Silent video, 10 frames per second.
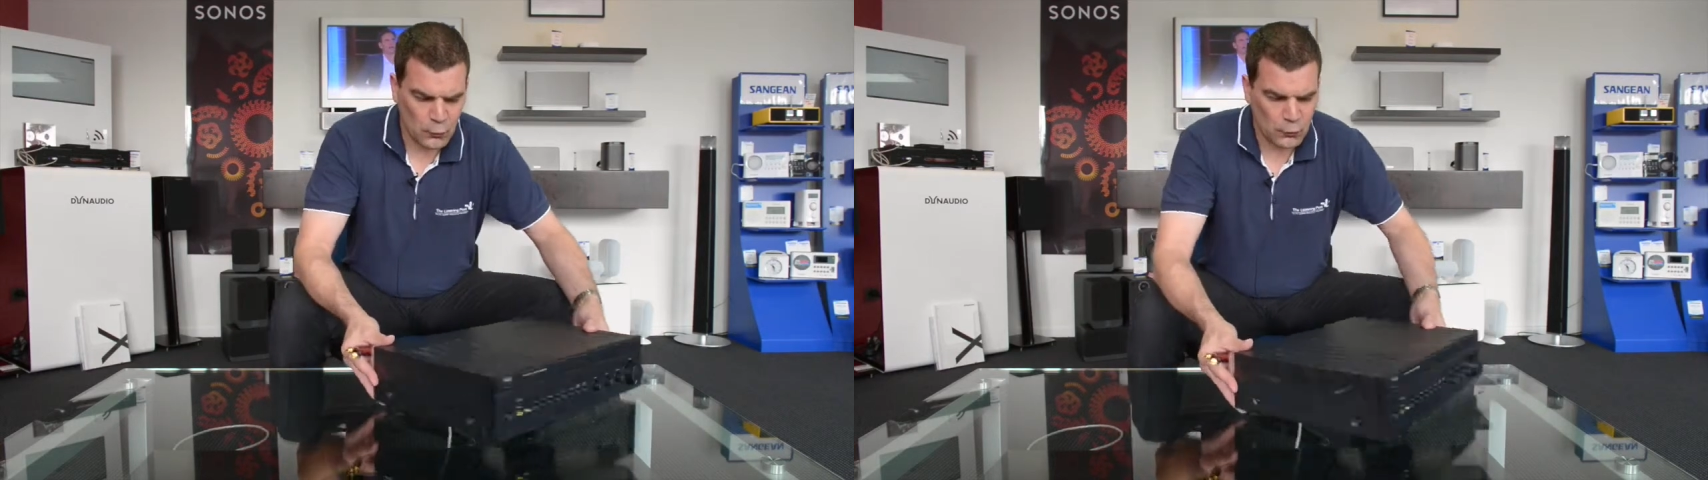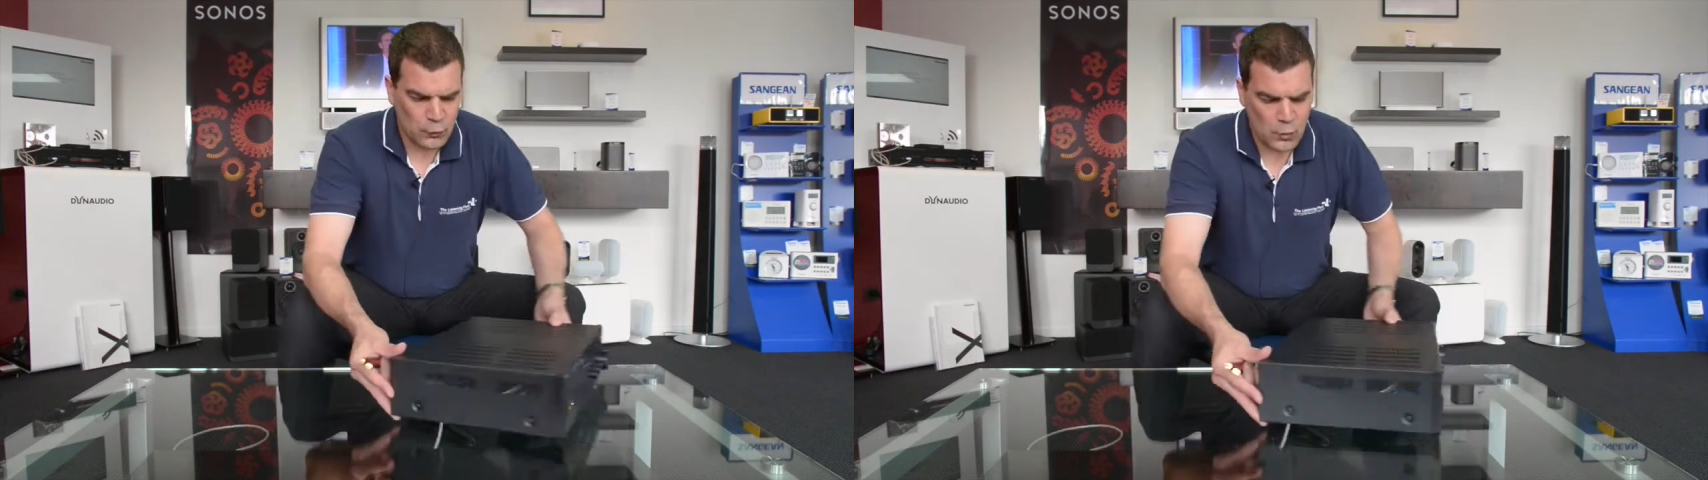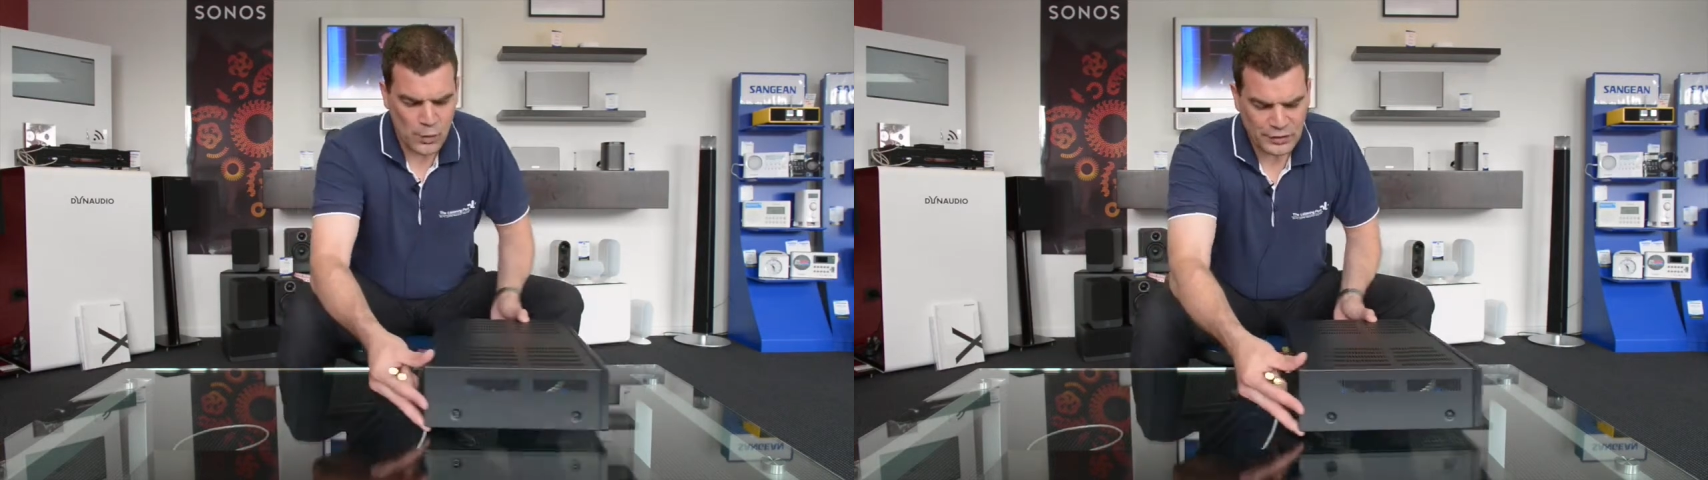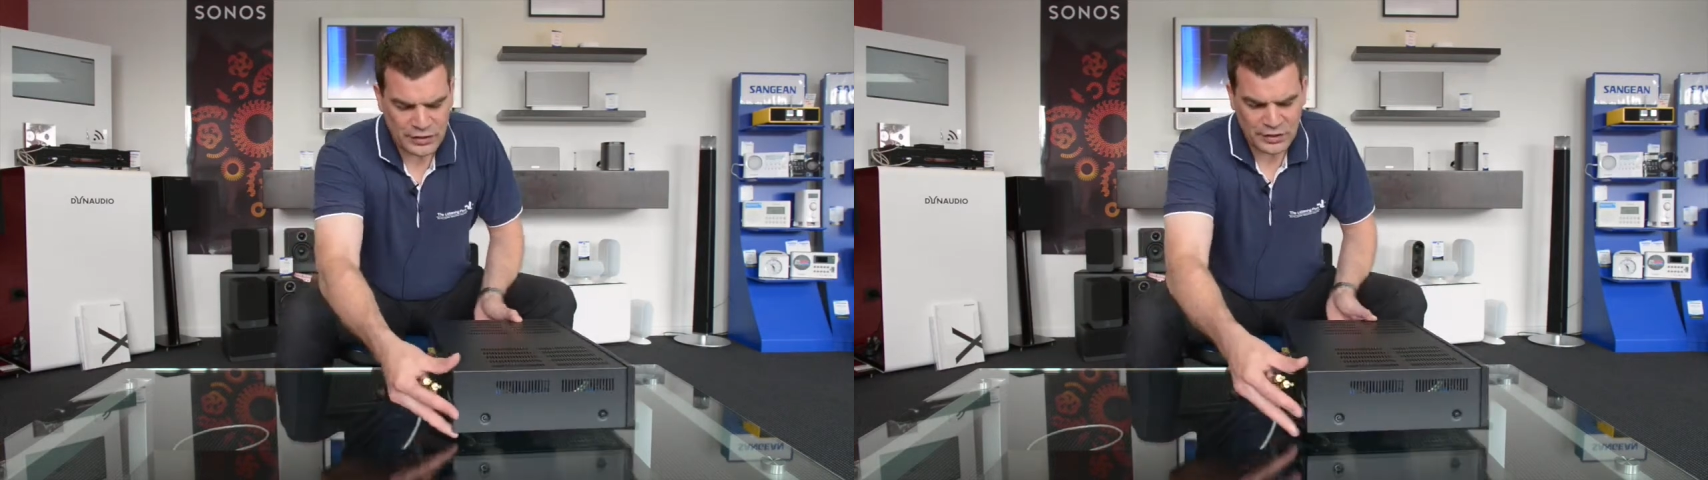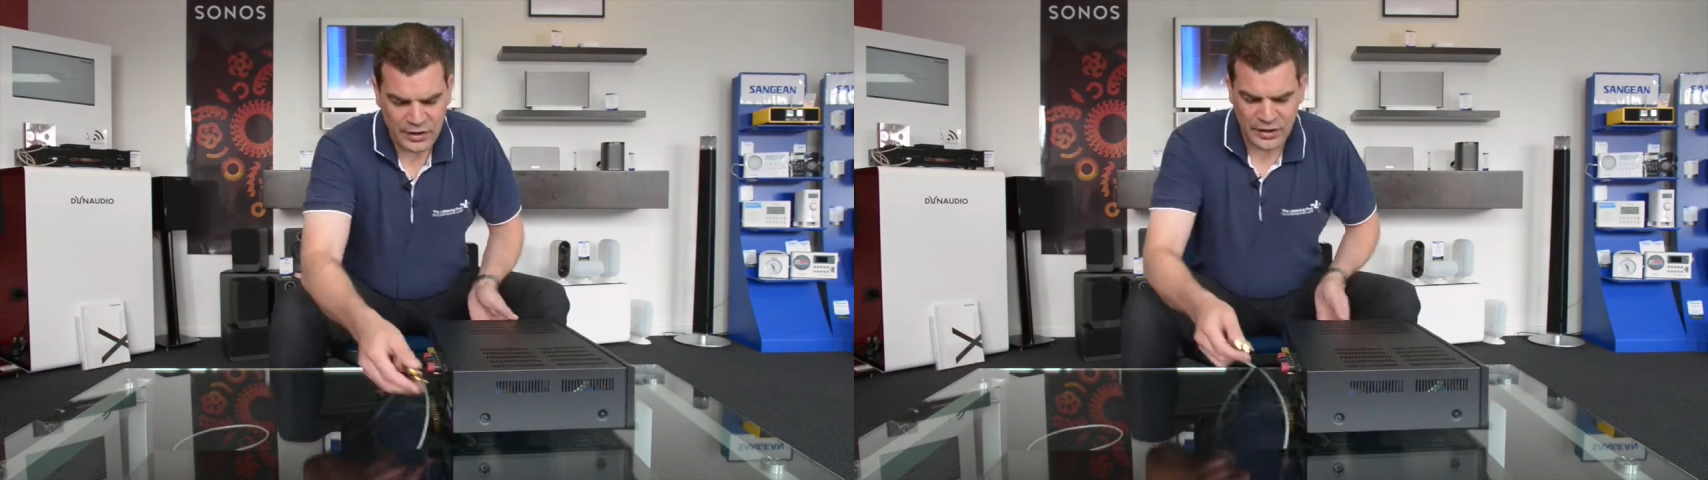for
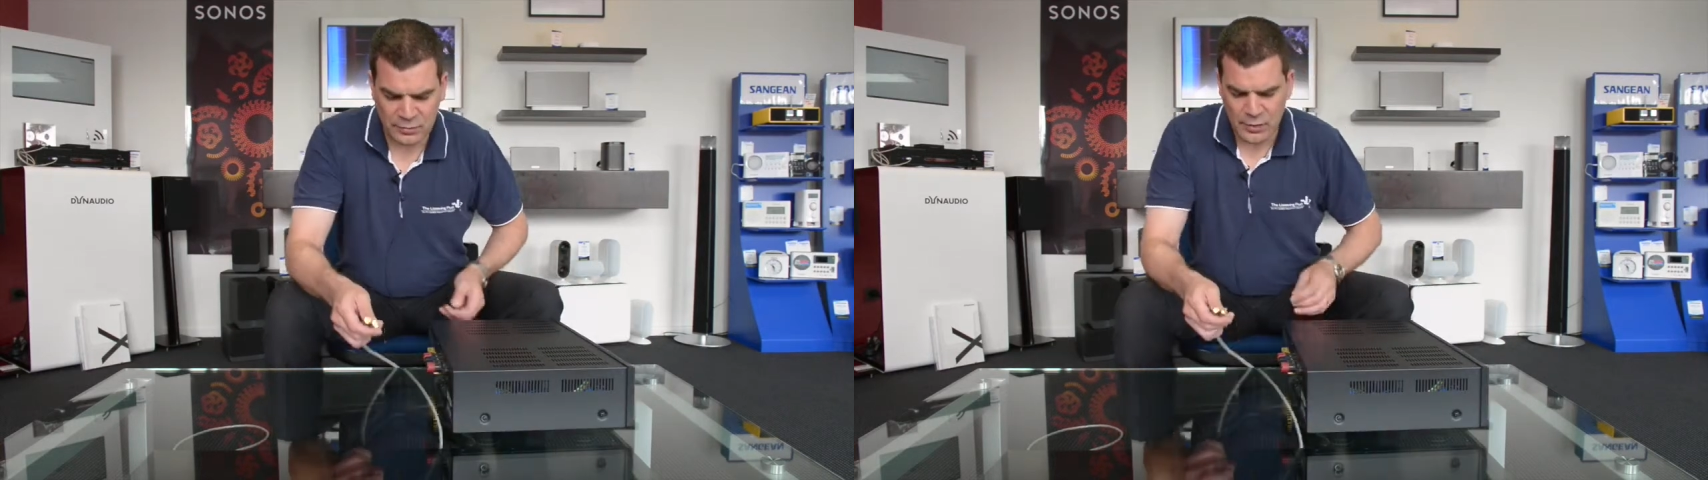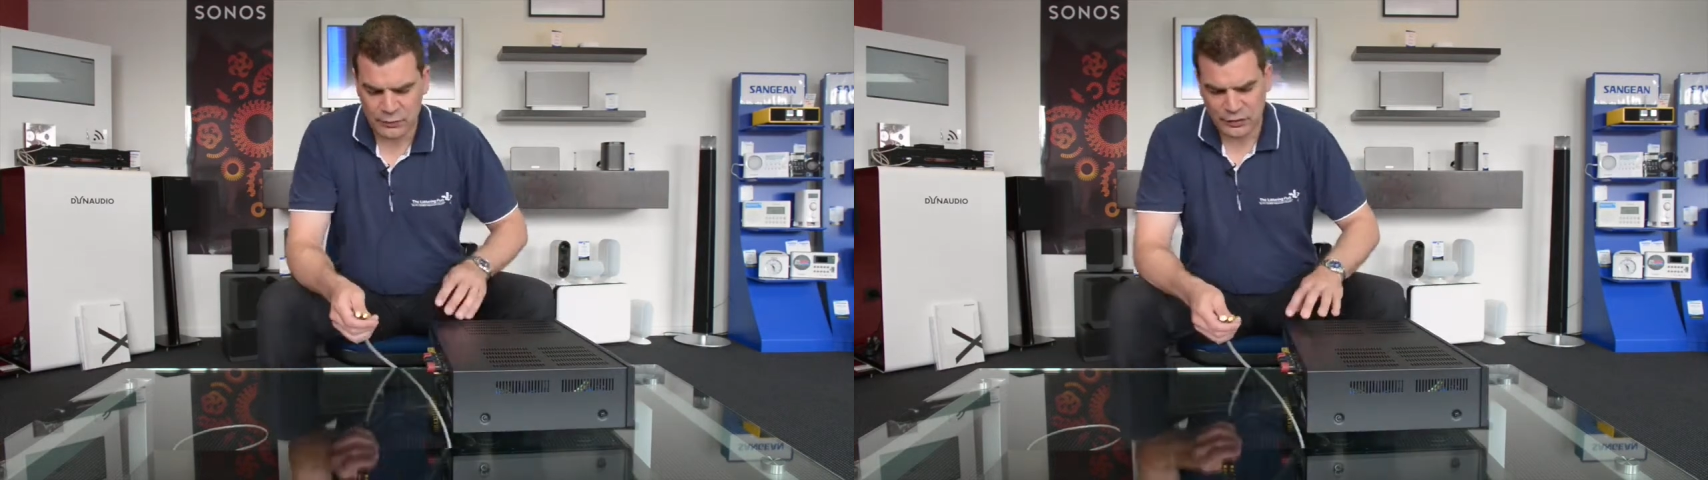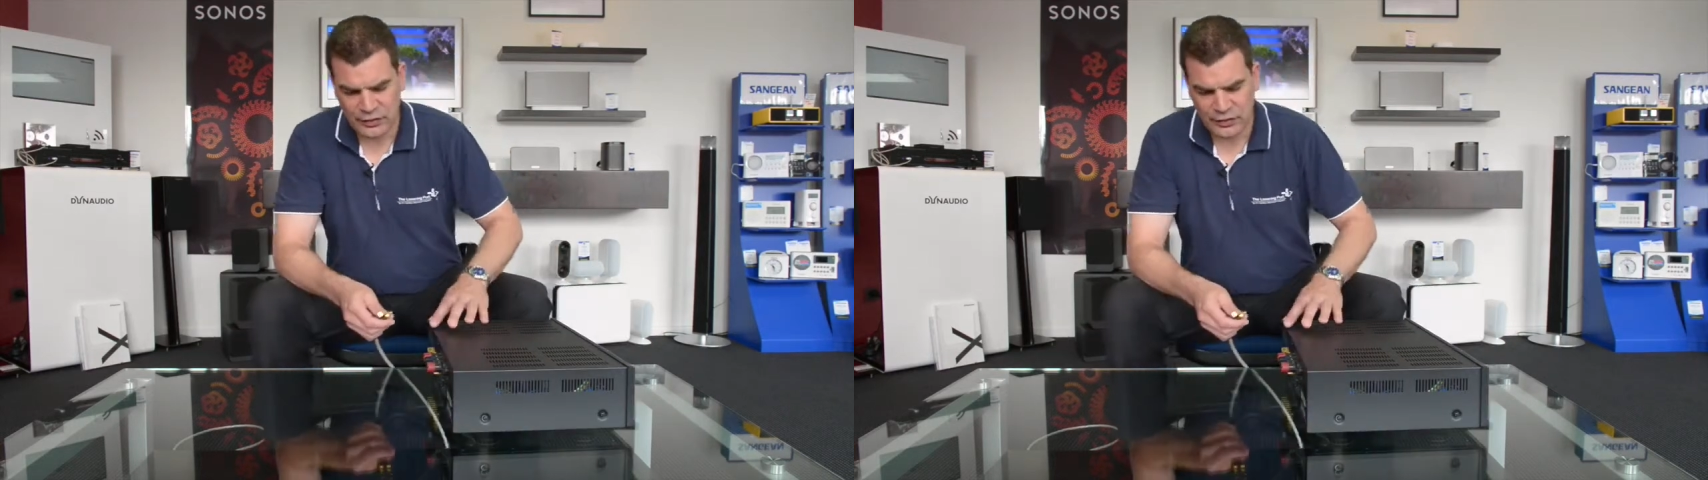wanting to connect most